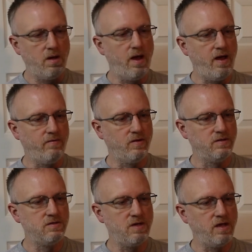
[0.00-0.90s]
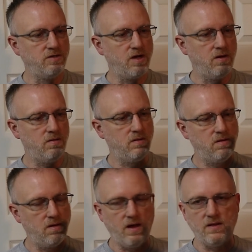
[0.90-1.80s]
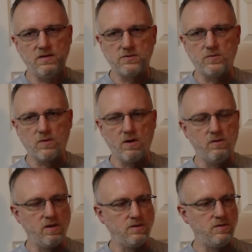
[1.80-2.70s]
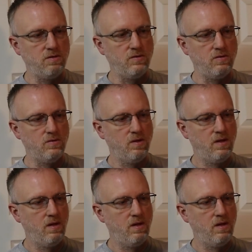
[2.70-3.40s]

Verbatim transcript: I have on the CHL. And this will go into,